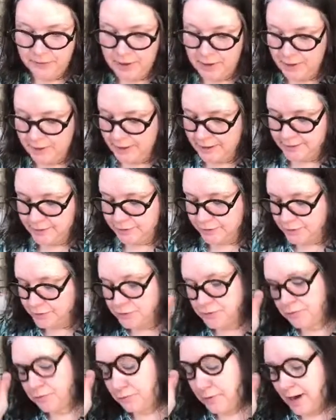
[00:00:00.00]
let's
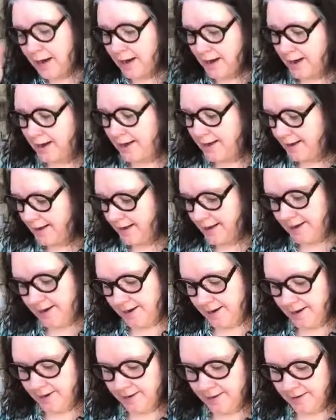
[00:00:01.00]
try,
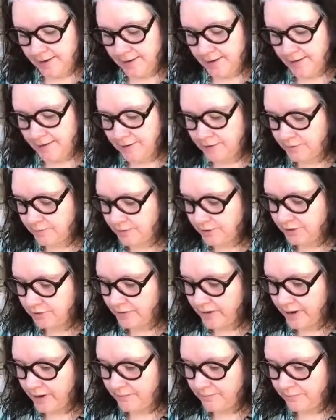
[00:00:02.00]
do you want to
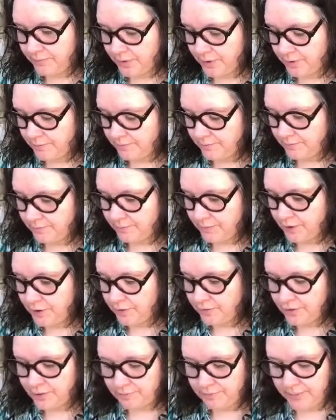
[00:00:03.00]
try
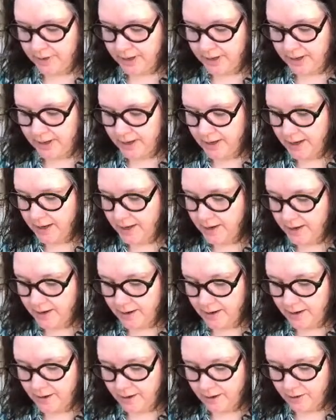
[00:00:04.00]
Bermuda Bay
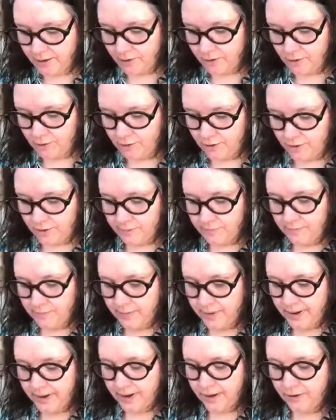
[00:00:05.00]
or
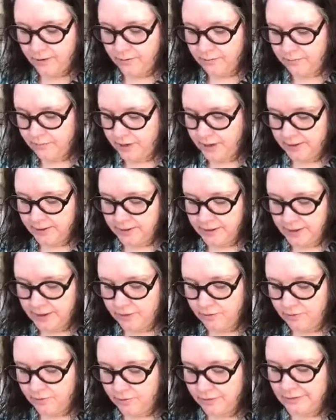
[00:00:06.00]
Mango Melody
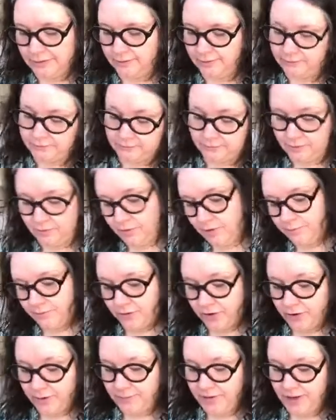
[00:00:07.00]
or
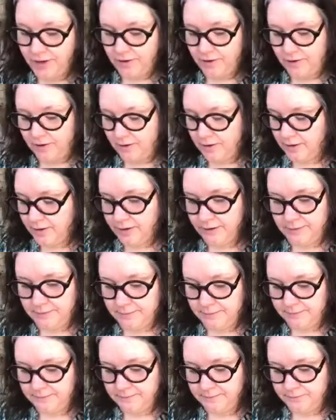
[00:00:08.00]
Pretty Peacock?
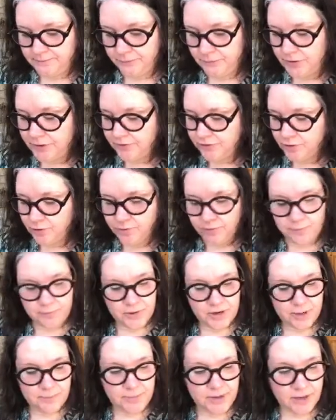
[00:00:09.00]
Let's go with
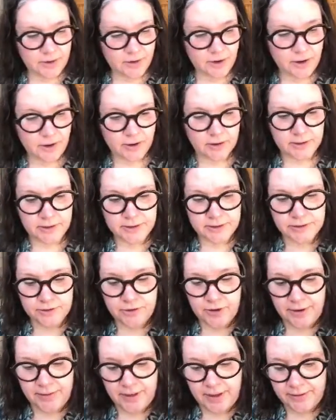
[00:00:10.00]
Pretty Peacock. Let's
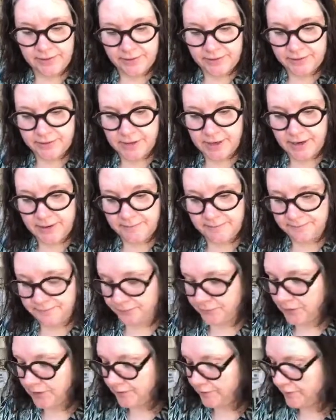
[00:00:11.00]
try that this time
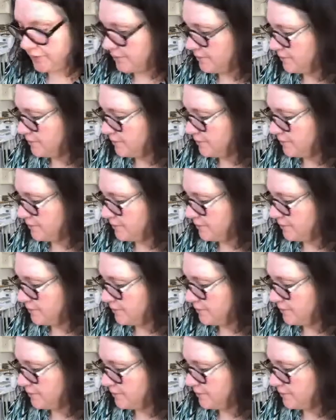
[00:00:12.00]
and see